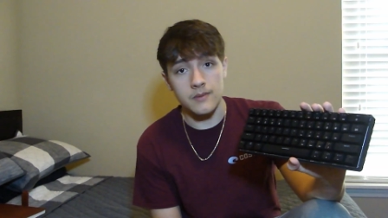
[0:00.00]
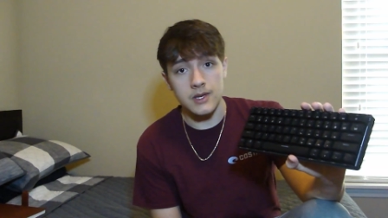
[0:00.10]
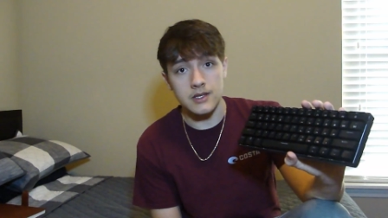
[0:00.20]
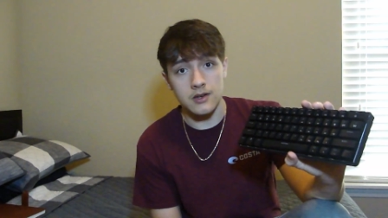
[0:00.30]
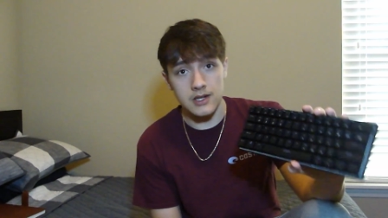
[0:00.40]

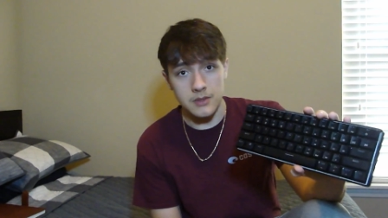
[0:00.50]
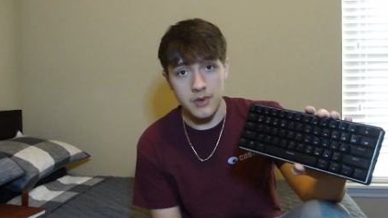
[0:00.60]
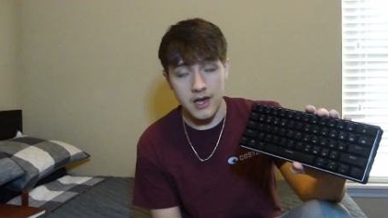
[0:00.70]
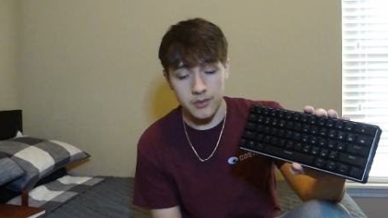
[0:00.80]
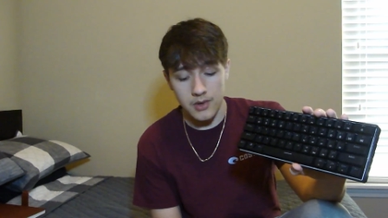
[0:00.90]
is on
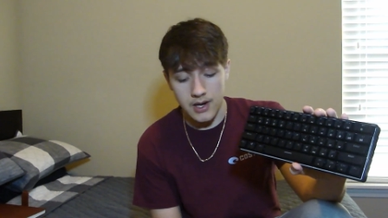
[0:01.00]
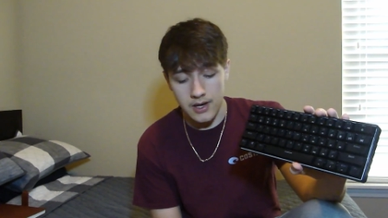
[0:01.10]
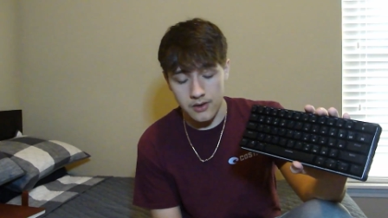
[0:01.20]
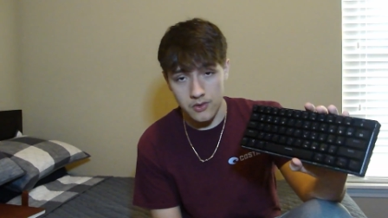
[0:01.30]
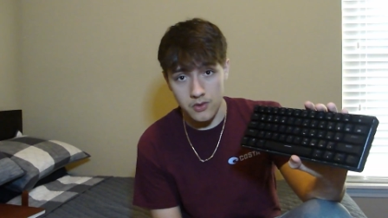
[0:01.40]

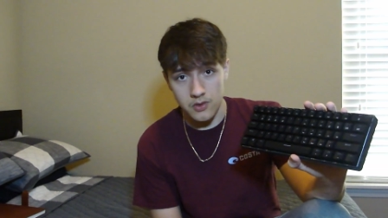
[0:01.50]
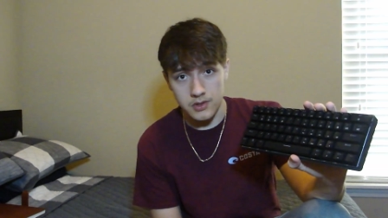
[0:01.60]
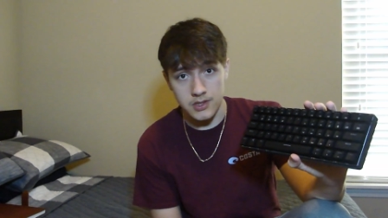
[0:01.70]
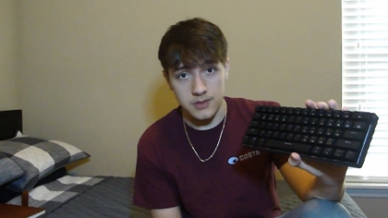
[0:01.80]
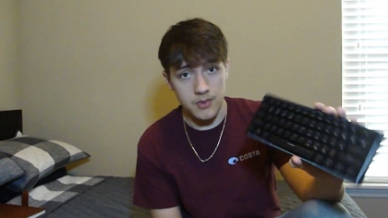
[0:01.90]
ePathBuy, or
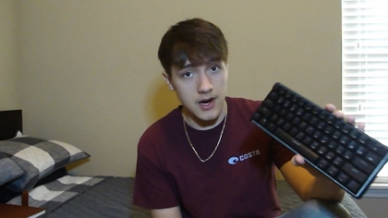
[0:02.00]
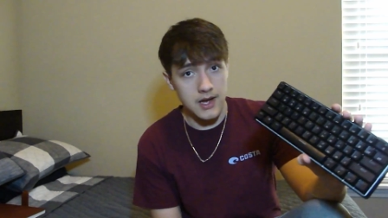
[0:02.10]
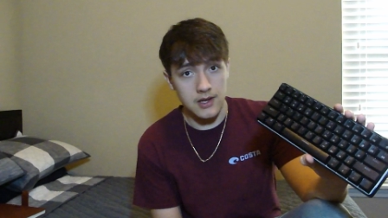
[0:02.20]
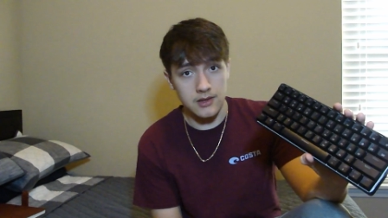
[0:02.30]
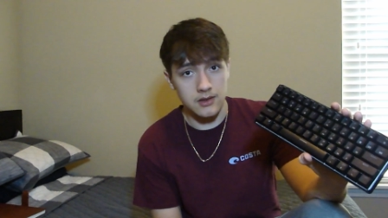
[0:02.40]
just
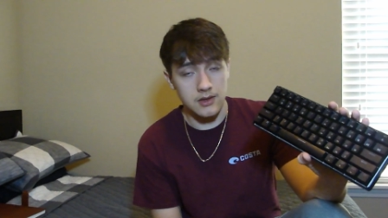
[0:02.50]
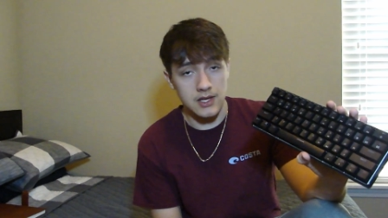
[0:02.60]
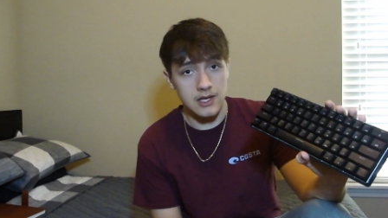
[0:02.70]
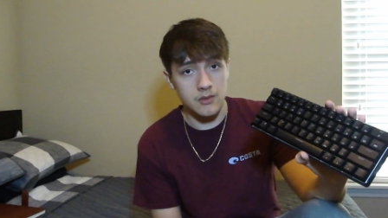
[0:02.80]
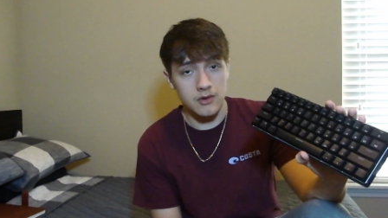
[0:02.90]
buying the
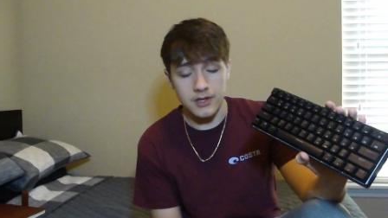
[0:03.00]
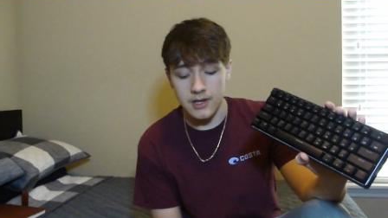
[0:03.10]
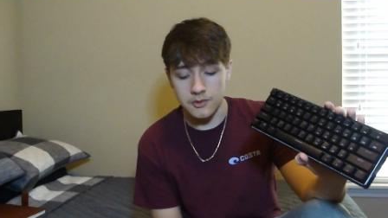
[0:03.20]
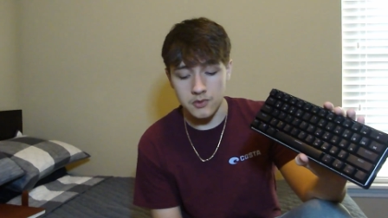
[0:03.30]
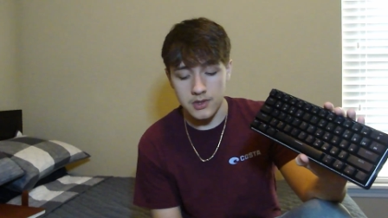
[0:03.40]
keyboard that
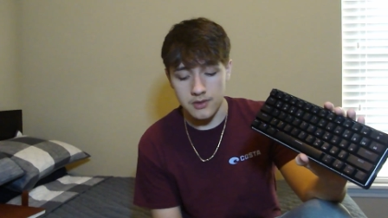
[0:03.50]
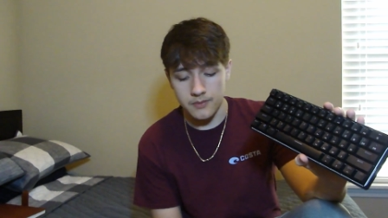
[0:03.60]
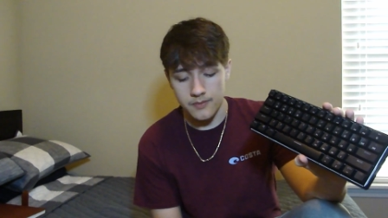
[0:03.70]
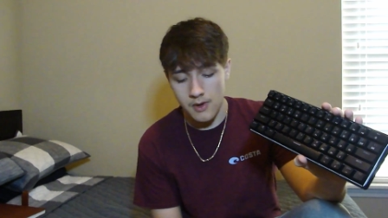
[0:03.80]
comes with them.